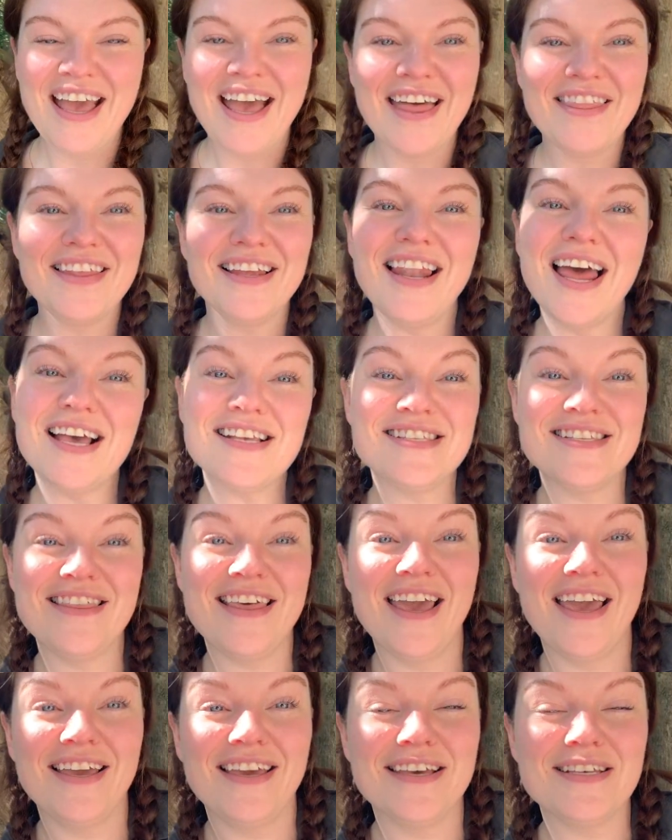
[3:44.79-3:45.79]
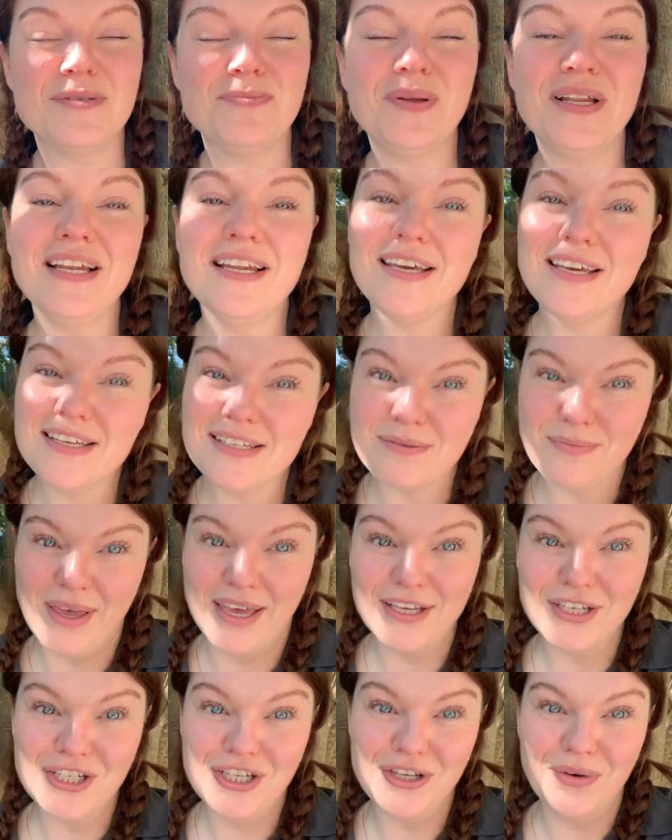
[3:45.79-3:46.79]
And the last thing is please
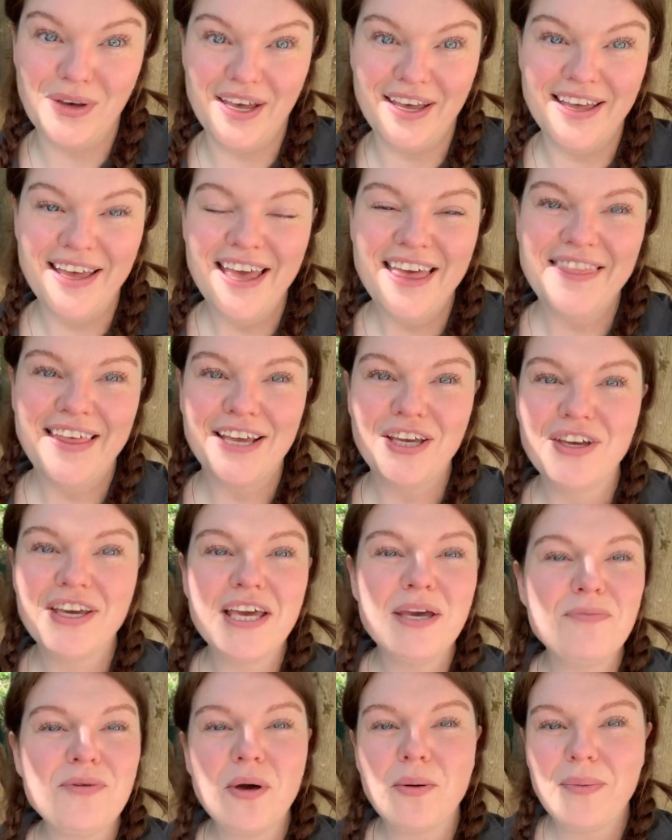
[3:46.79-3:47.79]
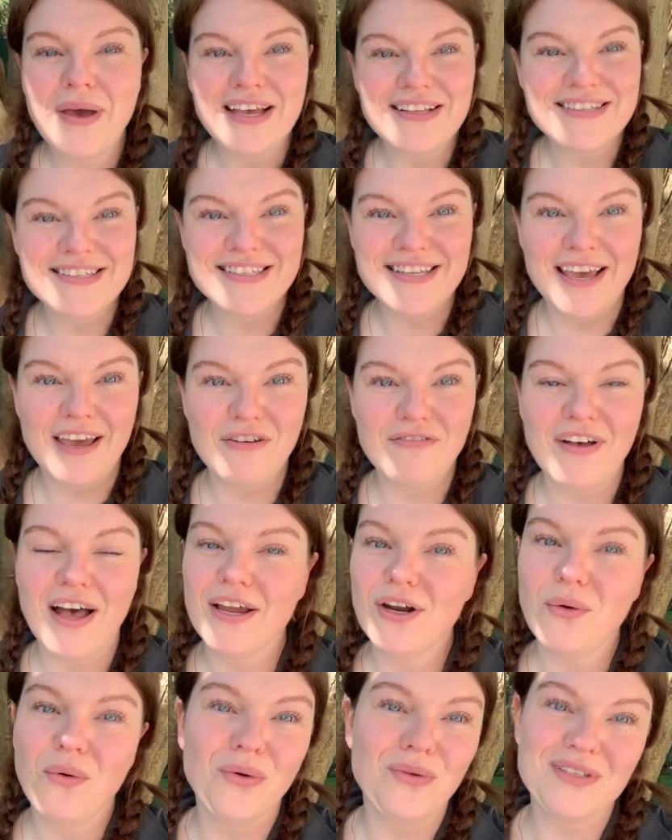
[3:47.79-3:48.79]
make sure that you keep your pets safe
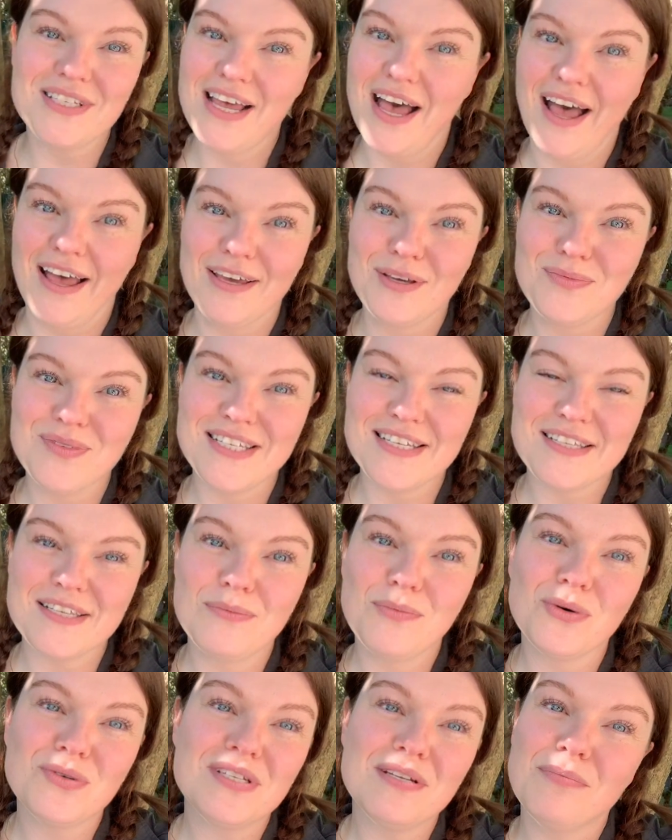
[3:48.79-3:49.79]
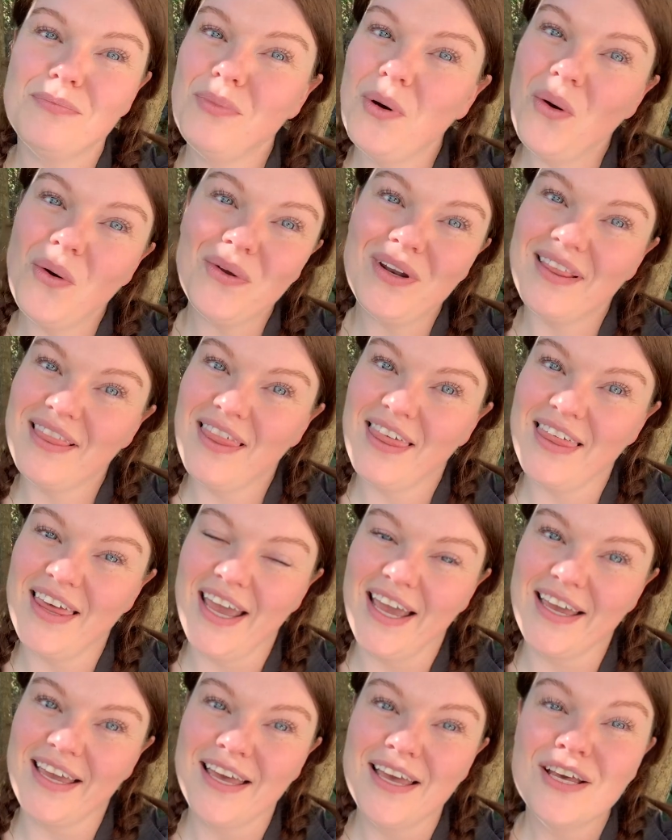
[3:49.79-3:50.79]
at all times. It's the most important
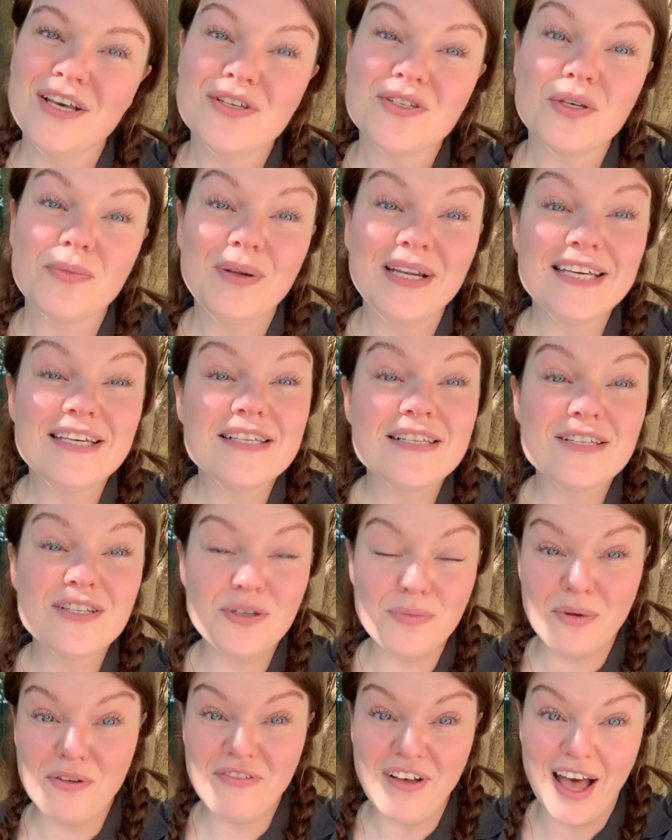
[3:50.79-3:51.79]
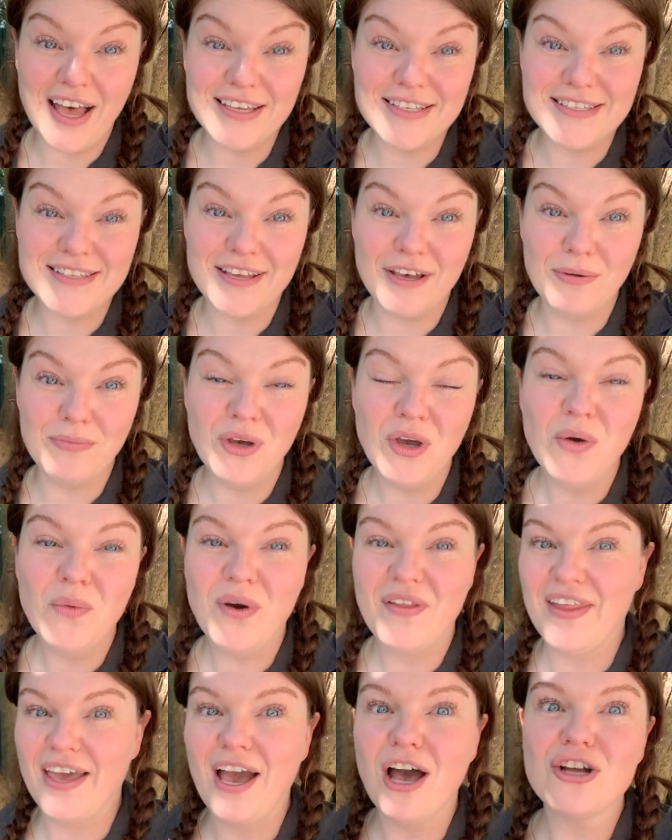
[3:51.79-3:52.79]
thing, so please supervise them
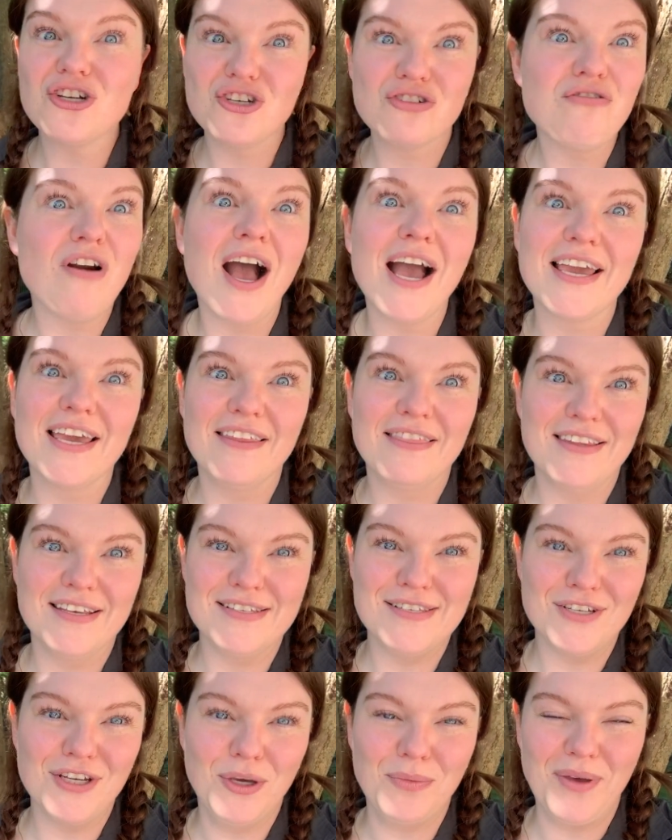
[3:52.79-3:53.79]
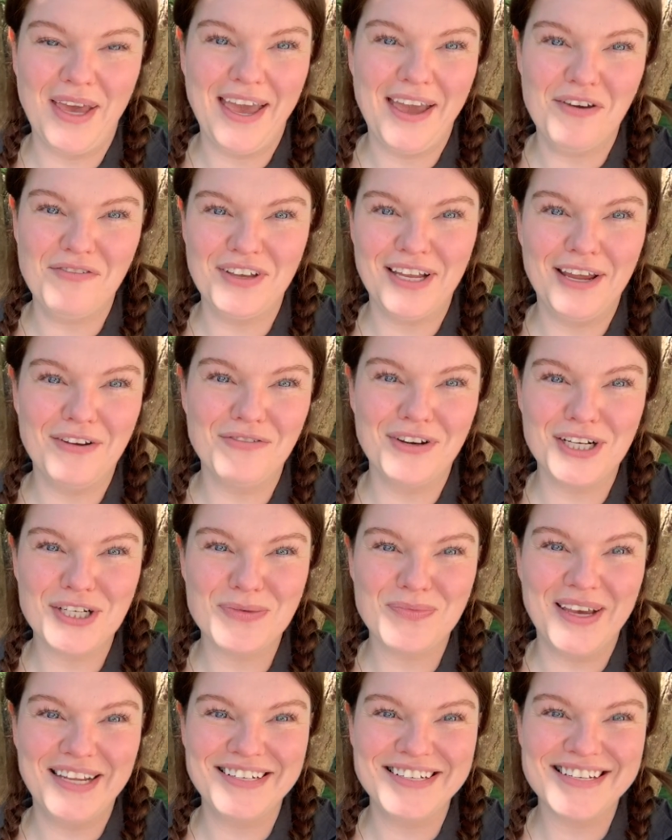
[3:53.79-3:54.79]
when they are trying this new behavioral
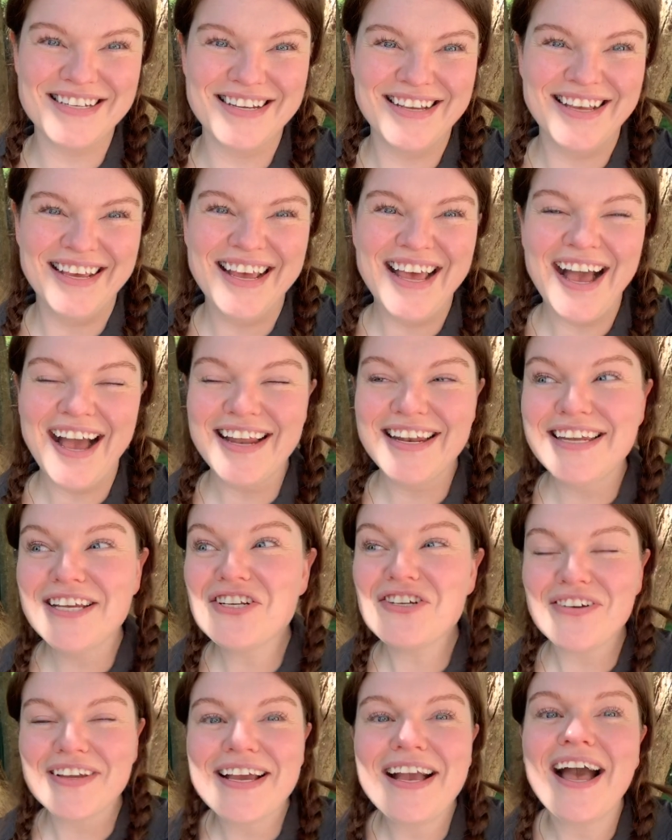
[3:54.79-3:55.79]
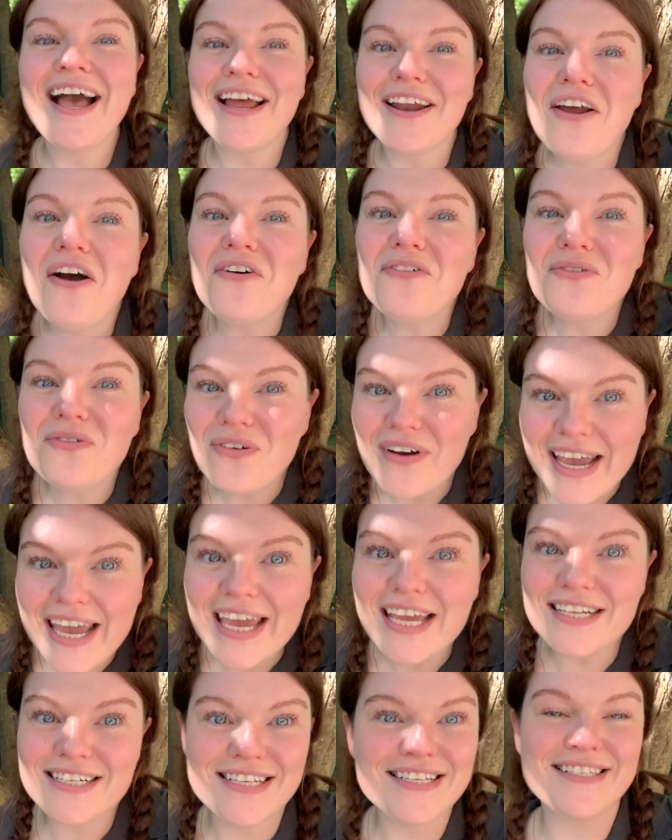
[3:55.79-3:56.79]
enrichment. I literally cannot
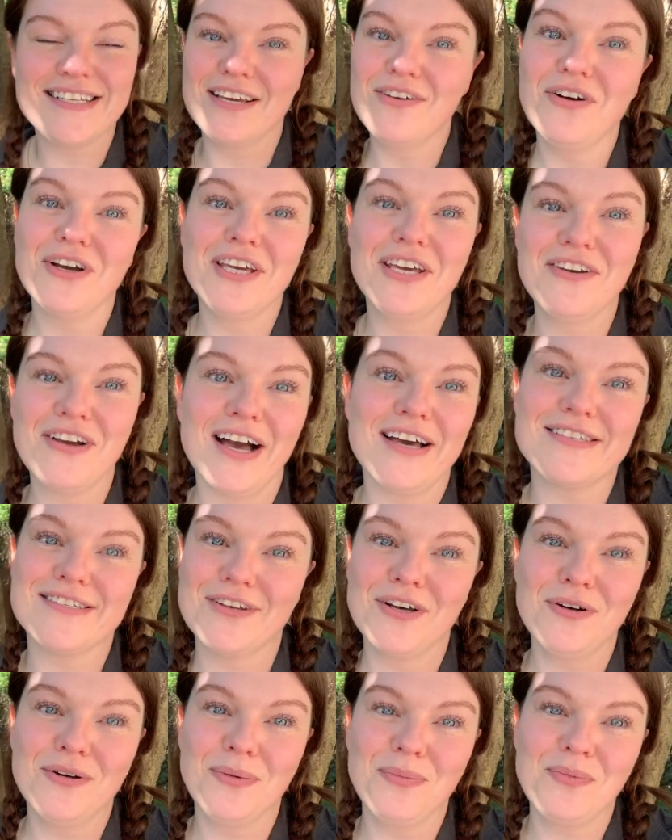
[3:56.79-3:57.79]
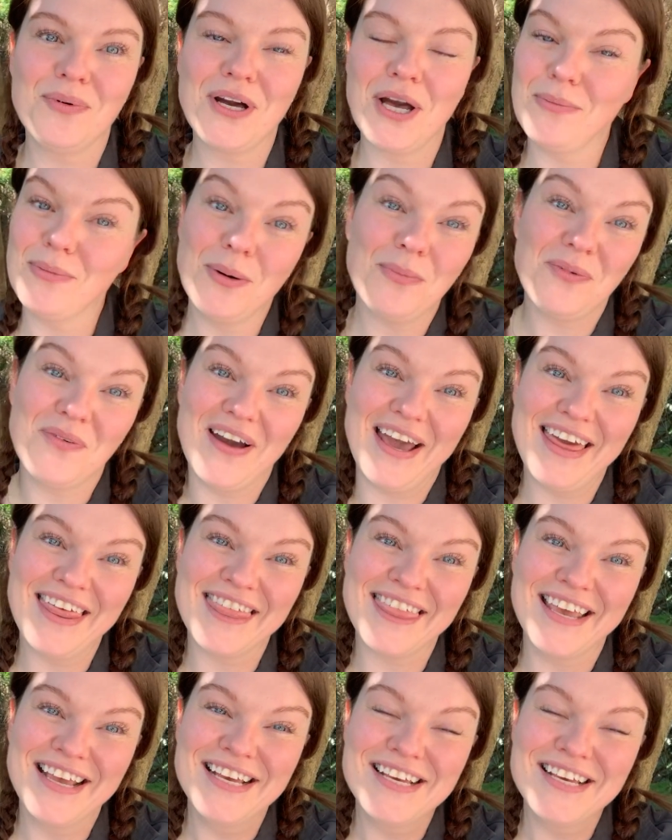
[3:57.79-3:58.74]
wait to see what you guys come up with.